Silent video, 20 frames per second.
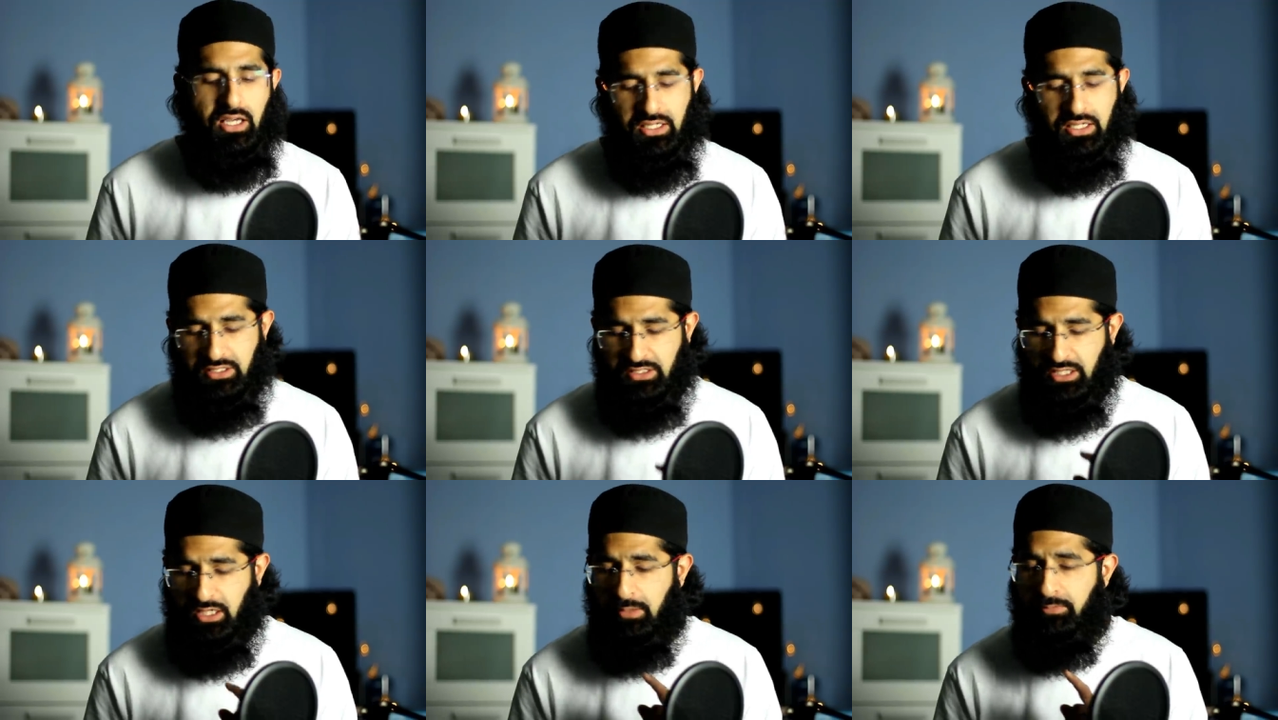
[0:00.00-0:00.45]
In
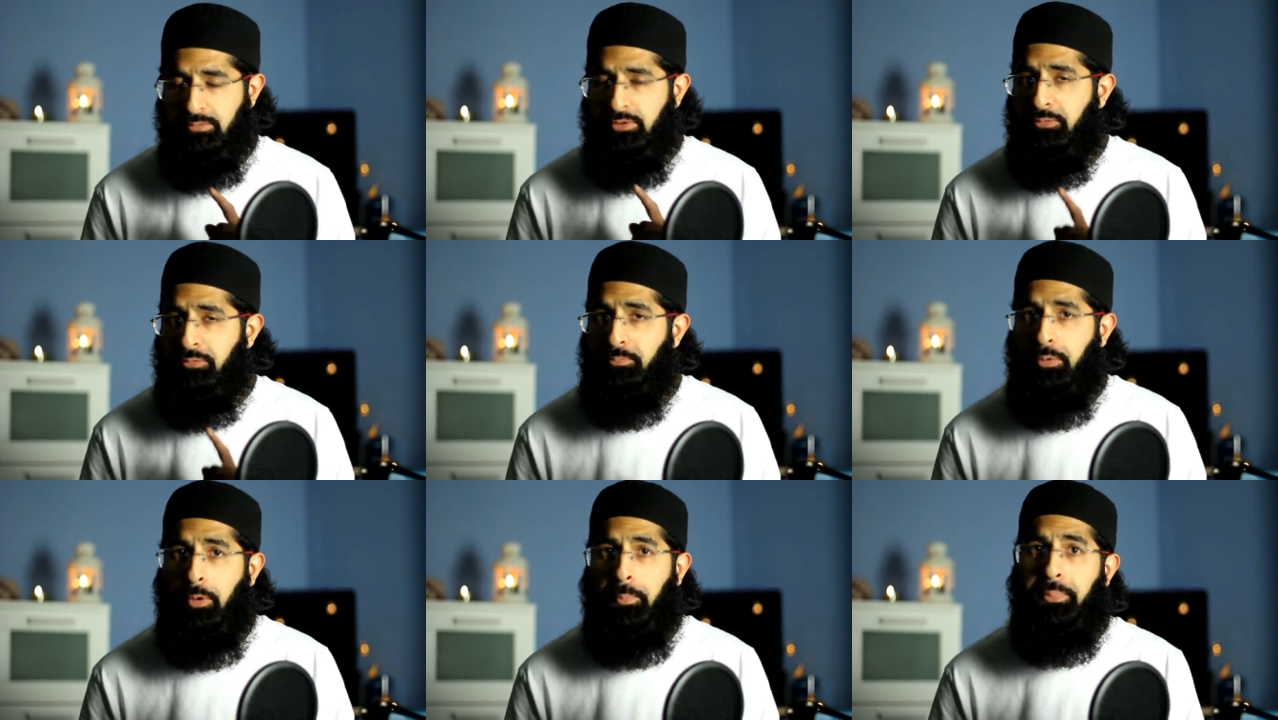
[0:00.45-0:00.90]
terms
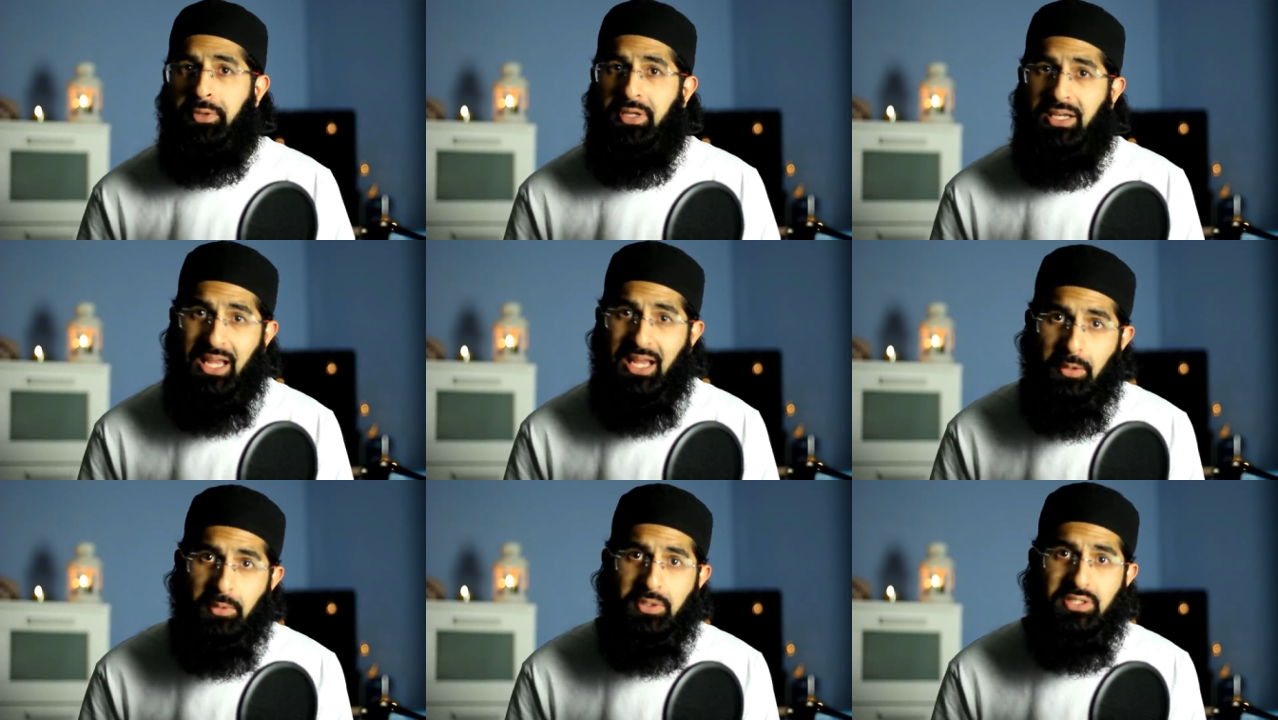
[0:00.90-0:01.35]
of
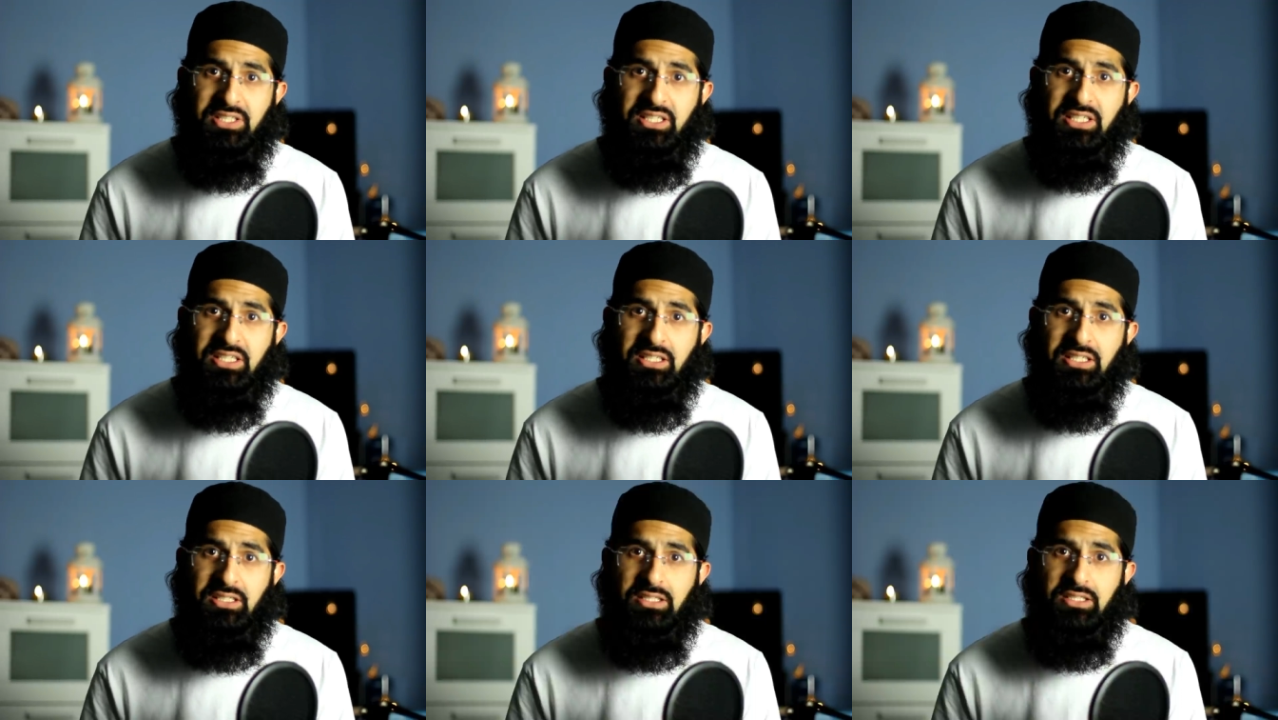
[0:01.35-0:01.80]

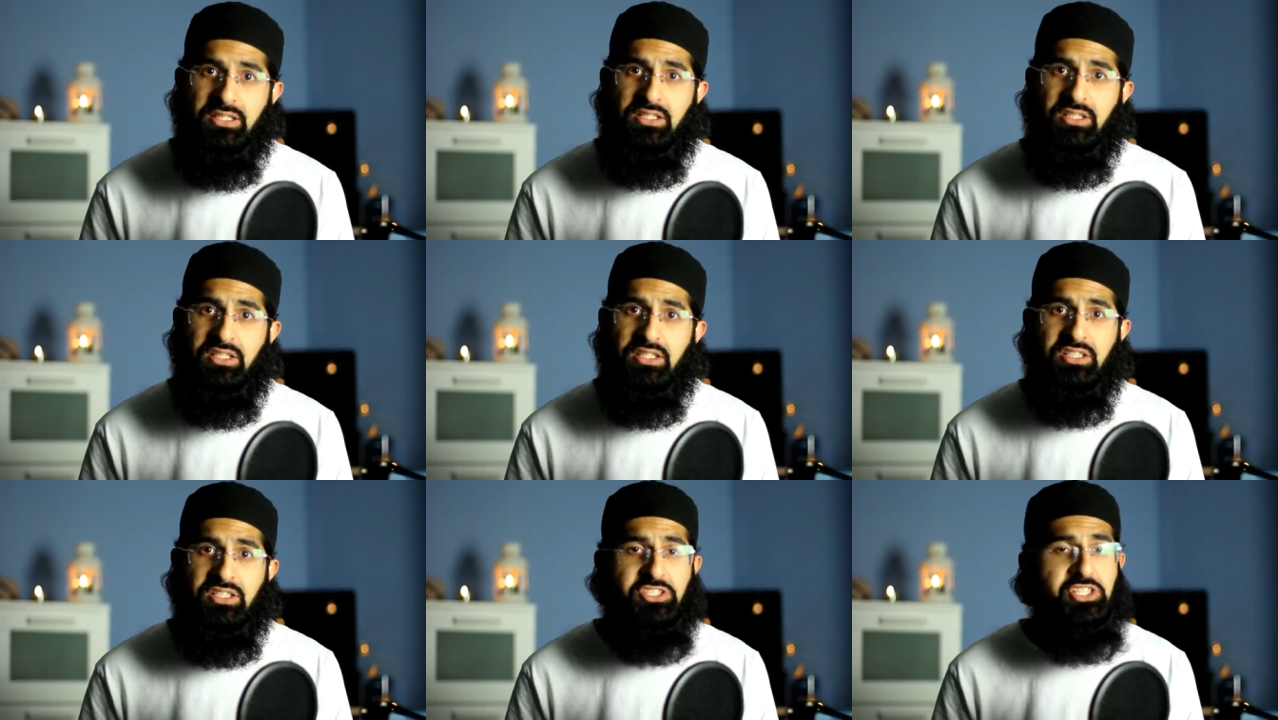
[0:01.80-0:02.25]
popularity,
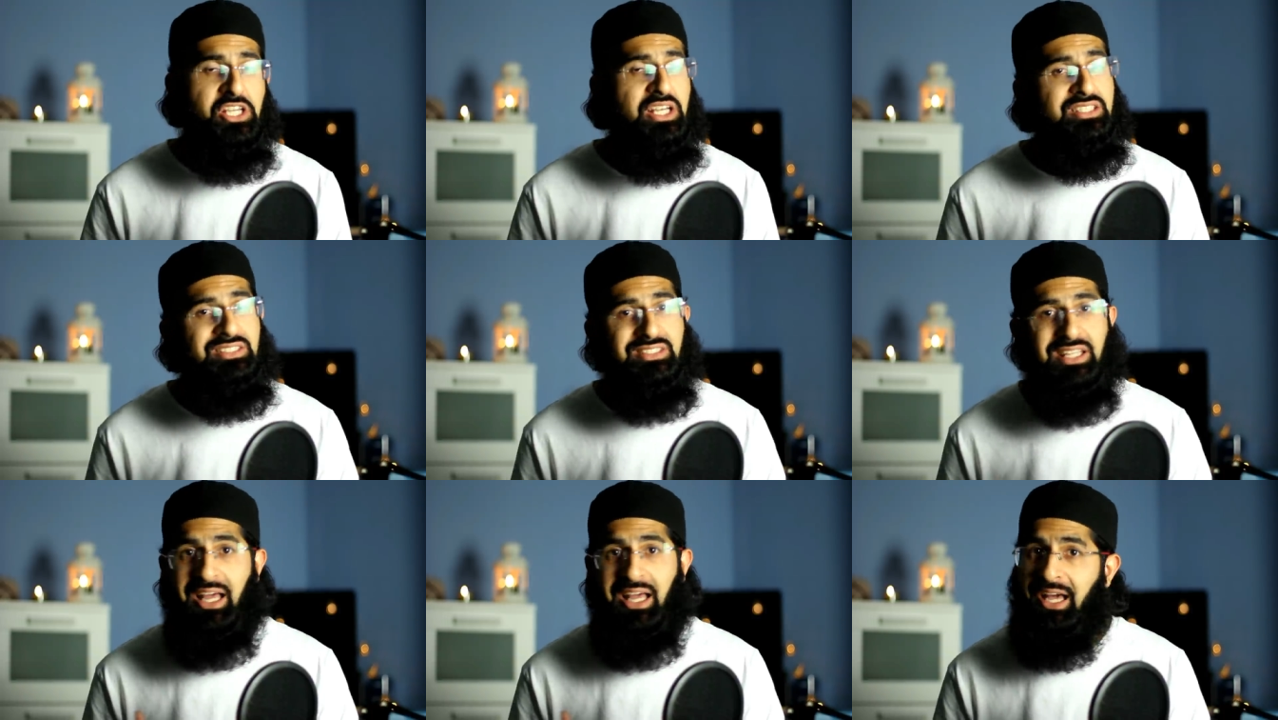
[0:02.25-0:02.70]

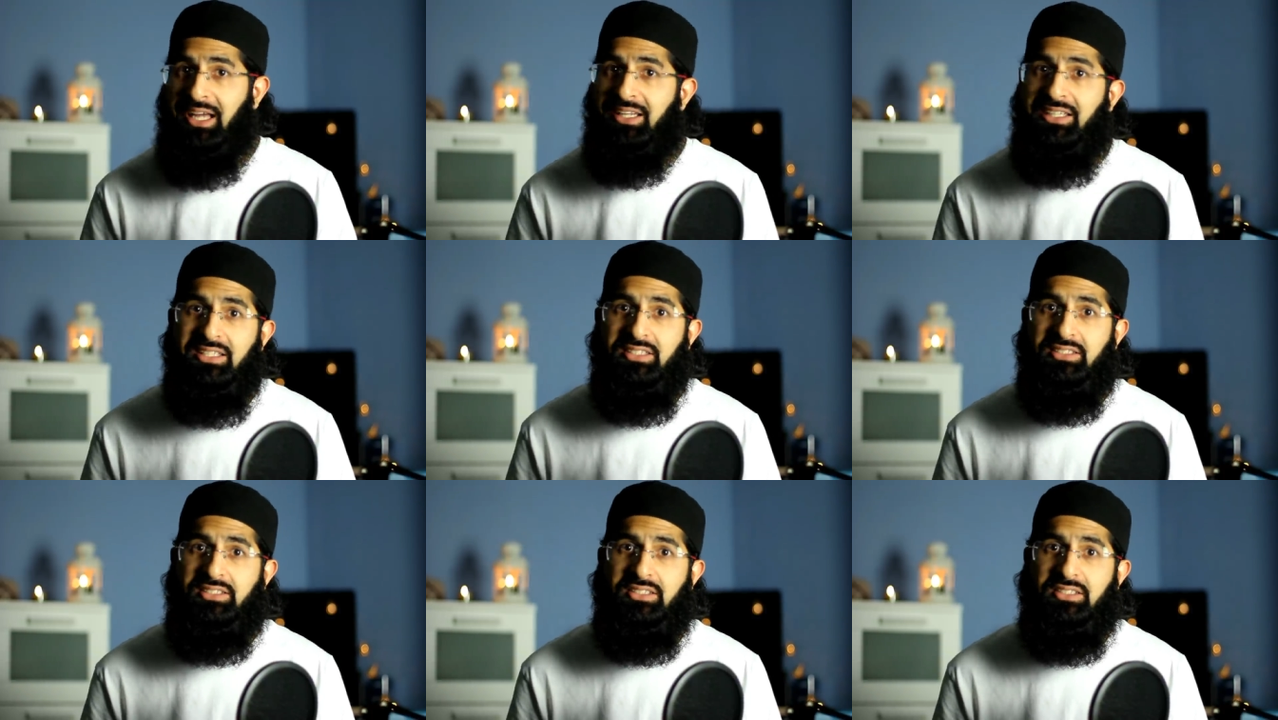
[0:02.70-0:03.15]
Chester had
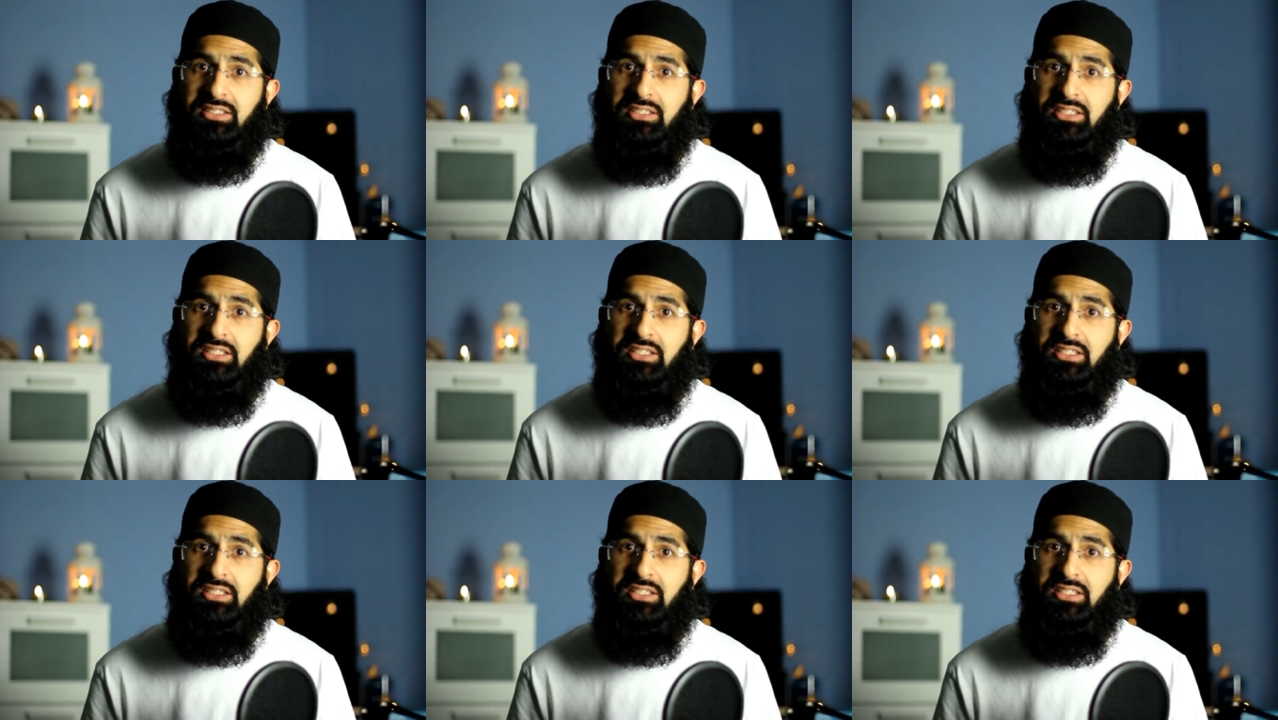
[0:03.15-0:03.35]
it.